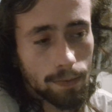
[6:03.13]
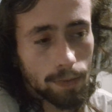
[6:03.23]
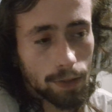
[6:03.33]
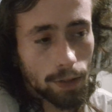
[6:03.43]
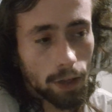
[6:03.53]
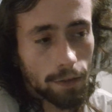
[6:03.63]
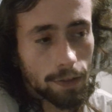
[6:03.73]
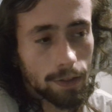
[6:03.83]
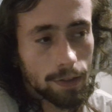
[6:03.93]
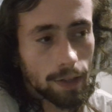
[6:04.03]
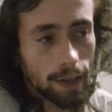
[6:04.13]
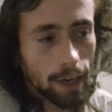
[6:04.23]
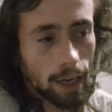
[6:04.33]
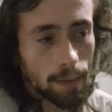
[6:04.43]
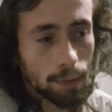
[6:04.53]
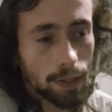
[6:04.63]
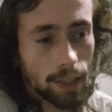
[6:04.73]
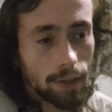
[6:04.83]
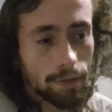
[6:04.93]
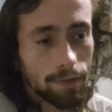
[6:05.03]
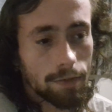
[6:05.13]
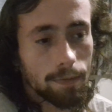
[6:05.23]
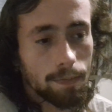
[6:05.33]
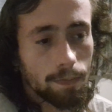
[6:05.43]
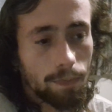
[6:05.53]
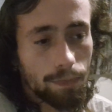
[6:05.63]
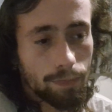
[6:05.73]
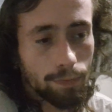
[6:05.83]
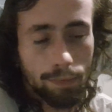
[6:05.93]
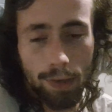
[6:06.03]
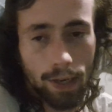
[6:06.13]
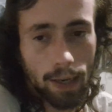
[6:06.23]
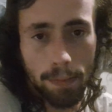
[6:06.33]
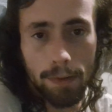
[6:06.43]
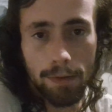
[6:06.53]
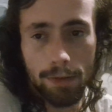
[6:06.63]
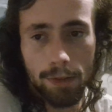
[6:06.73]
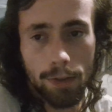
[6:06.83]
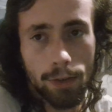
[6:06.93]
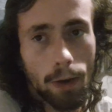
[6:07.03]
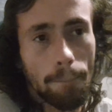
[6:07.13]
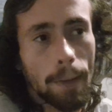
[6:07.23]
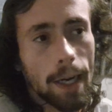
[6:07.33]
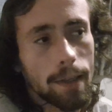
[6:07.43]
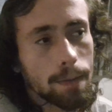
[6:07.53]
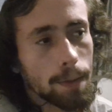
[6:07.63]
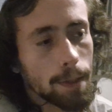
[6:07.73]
There's a lot of things that I can't believe happened, good or bad,